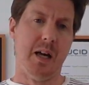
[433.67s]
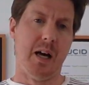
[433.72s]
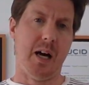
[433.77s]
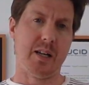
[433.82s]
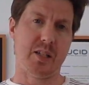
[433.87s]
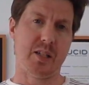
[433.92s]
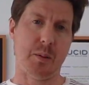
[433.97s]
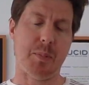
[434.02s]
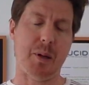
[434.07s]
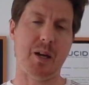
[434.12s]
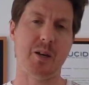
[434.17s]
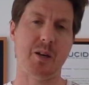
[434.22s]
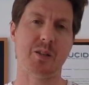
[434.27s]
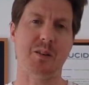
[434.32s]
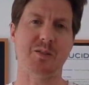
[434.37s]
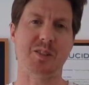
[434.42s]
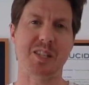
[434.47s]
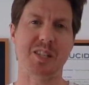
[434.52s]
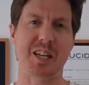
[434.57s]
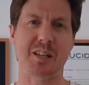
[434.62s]
I suppose
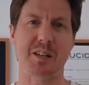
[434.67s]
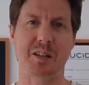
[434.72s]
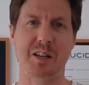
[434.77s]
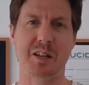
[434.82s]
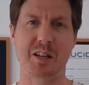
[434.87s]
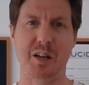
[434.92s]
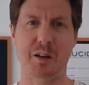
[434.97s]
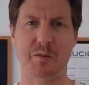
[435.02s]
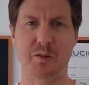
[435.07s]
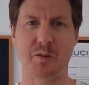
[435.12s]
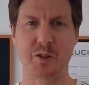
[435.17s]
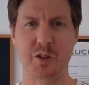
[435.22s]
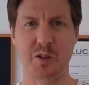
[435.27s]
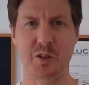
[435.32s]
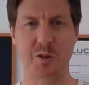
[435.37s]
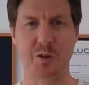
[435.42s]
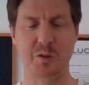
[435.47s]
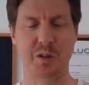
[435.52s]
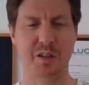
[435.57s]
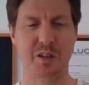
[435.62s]
I've said a
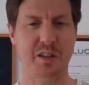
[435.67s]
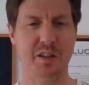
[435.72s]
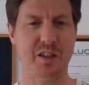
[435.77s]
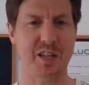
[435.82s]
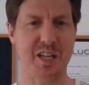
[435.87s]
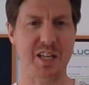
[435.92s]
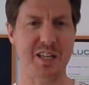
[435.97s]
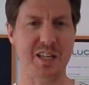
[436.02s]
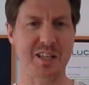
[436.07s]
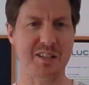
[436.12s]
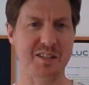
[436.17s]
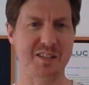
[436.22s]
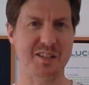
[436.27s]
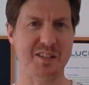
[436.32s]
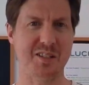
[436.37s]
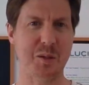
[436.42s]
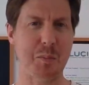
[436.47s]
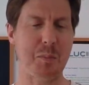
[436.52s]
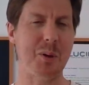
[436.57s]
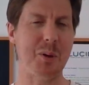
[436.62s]
few things
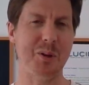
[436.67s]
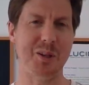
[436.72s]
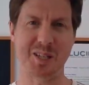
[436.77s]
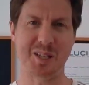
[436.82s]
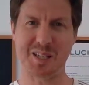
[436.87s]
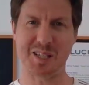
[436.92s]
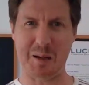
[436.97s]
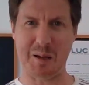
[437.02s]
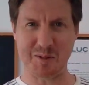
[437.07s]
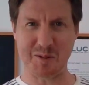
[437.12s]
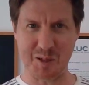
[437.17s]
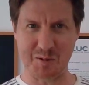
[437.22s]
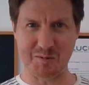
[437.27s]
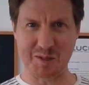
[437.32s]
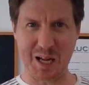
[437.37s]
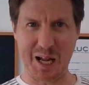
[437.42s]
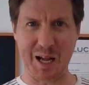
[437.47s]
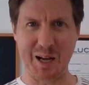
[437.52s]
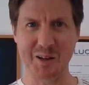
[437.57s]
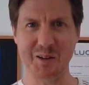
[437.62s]
to put this laptop
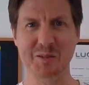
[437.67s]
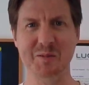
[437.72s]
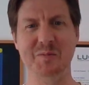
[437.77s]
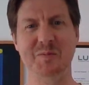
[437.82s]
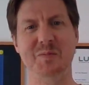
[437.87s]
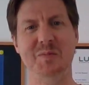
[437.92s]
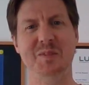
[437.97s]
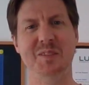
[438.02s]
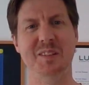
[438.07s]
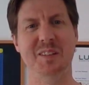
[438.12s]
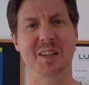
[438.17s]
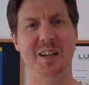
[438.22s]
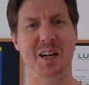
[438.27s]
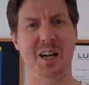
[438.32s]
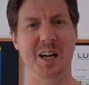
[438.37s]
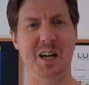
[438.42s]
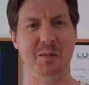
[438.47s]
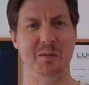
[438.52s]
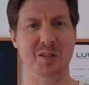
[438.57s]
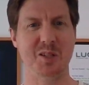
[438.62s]
down
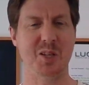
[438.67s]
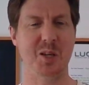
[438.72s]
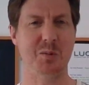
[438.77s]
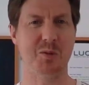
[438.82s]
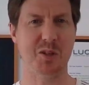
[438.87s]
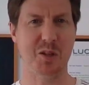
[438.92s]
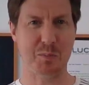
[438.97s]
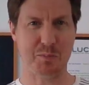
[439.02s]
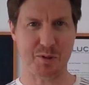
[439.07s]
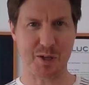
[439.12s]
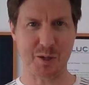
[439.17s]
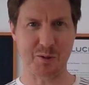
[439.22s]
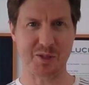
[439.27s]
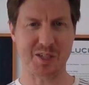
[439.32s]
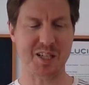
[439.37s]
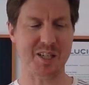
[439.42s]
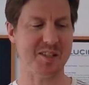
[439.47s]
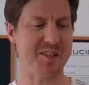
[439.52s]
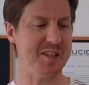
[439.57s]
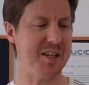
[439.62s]
in terms of the
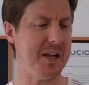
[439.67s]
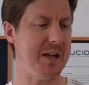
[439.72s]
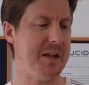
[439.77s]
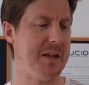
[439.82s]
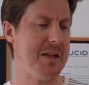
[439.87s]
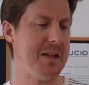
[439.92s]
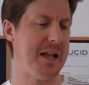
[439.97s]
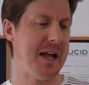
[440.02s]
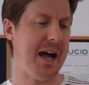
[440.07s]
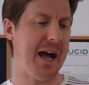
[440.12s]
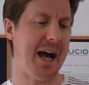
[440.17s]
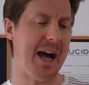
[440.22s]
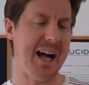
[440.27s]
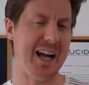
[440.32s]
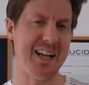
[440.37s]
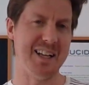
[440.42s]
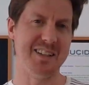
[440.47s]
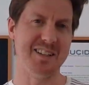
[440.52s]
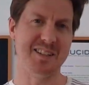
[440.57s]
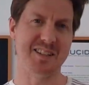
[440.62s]
processor
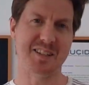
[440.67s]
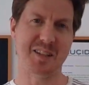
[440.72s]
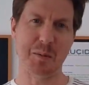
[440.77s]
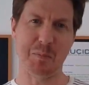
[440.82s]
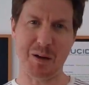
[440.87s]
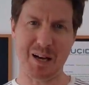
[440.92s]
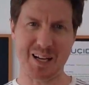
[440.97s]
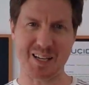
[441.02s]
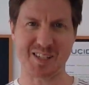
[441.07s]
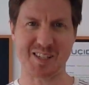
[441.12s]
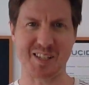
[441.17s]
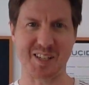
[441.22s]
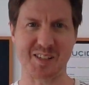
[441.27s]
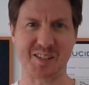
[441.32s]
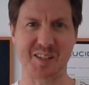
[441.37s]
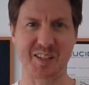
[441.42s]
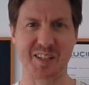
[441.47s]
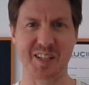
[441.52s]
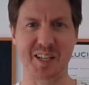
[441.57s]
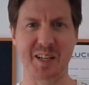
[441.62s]
and the
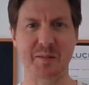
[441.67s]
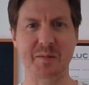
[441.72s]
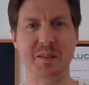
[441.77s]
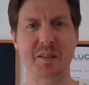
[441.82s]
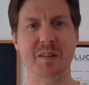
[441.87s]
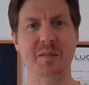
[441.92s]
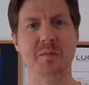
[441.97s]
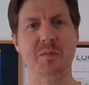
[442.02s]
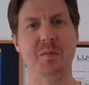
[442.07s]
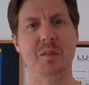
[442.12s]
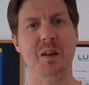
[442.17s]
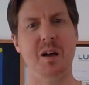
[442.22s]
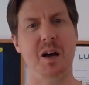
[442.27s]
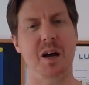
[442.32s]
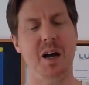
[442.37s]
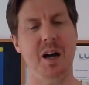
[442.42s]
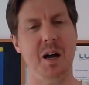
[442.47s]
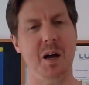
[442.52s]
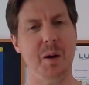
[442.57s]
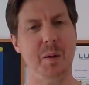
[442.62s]
plastics on it.
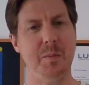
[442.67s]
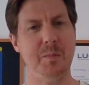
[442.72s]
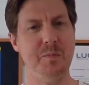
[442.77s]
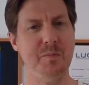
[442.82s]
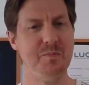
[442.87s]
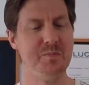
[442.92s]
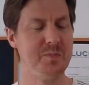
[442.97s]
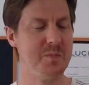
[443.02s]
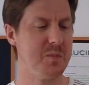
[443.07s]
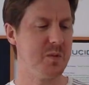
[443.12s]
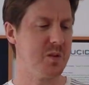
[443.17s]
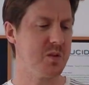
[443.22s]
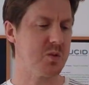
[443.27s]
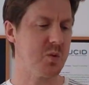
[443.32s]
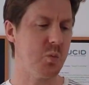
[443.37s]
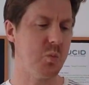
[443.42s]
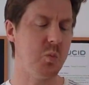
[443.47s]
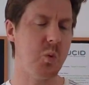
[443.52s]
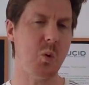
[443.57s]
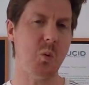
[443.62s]

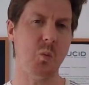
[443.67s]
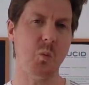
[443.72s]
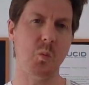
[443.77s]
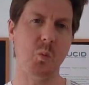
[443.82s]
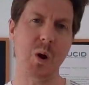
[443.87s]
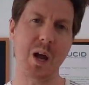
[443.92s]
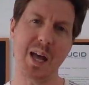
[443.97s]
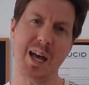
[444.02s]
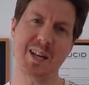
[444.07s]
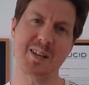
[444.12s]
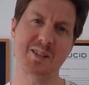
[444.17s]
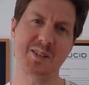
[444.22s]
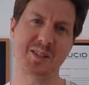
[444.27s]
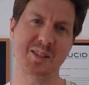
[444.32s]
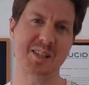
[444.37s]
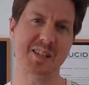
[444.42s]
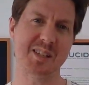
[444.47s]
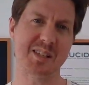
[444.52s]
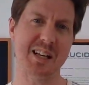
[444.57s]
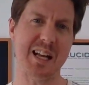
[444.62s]
So where does
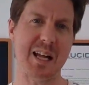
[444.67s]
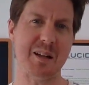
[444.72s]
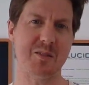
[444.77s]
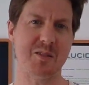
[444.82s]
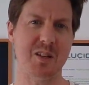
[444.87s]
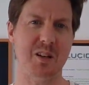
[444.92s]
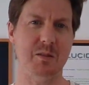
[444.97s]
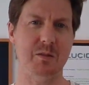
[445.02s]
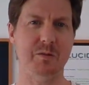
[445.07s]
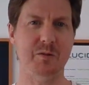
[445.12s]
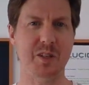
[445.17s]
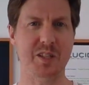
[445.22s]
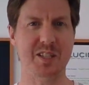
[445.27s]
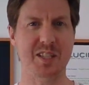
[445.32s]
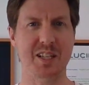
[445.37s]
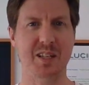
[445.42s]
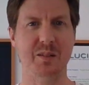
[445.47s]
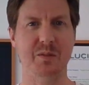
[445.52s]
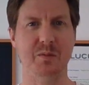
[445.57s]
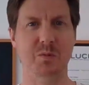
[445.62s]
this laptop
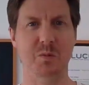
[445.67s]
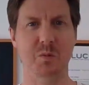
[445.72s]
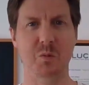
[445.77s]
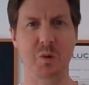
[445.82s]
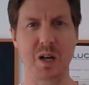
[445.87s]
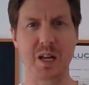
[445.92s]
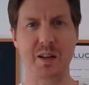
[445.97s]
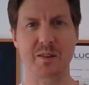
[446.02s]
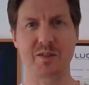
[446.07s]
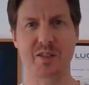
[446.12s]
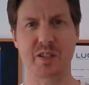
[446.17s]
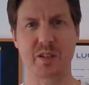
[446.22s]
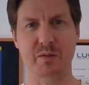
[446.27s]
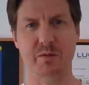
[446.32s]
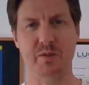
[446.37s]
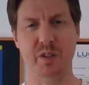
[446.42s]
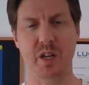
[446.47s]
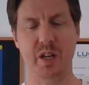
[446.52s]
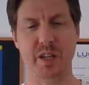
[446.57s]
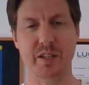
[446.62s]
fit in? Where is it
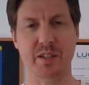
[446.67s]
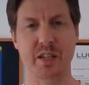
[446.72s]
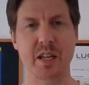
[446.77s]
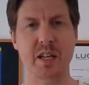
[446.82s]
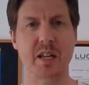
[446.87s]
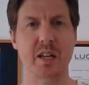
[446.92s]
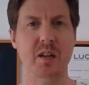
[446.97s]
right?